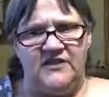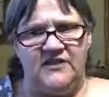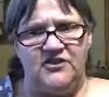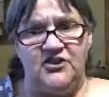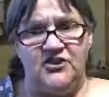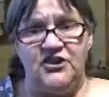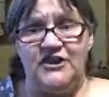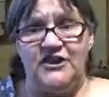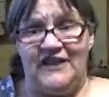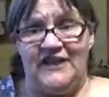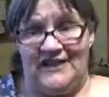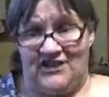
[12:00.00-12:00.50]

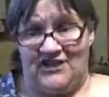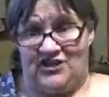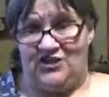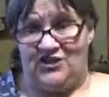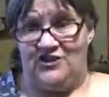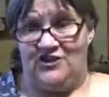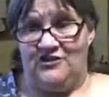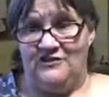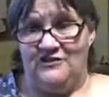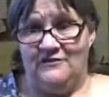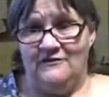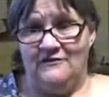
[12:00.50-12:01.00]
Turkish.
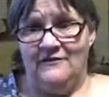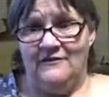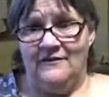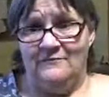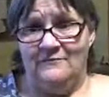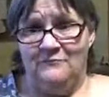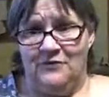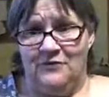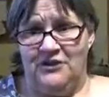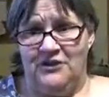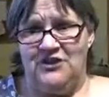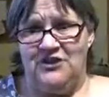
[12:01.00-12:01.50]

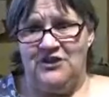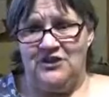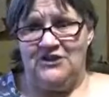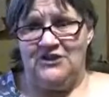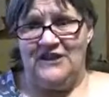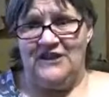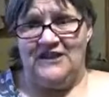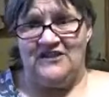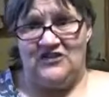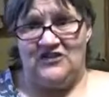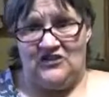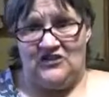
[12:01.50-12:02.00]
Pretty sure
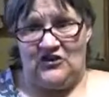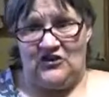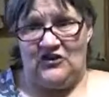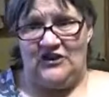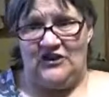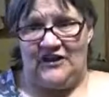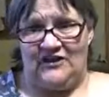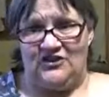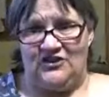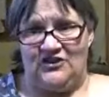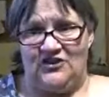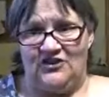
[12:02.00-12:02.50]
that's
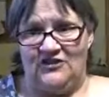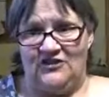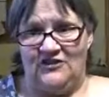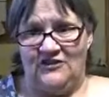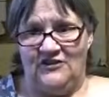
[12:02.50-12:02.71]
Turkish.